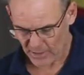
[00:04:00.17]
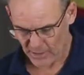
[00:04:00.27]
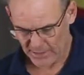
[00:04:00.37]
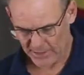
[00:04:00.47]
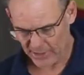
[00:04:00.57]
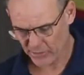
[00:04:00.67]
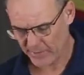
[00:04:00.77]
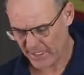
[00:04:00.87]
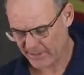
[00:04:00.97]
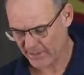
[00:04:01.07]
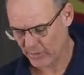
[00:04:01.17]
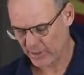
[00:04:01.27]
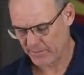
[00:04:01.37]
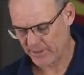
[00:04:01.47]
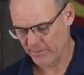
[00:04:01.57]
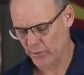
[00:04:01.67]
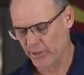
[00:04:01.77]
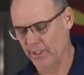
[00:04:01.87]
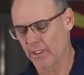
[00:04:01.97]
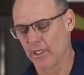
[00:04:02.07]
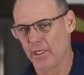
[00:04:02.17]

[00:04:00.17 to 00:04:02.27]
In the other bag, they recommended putting,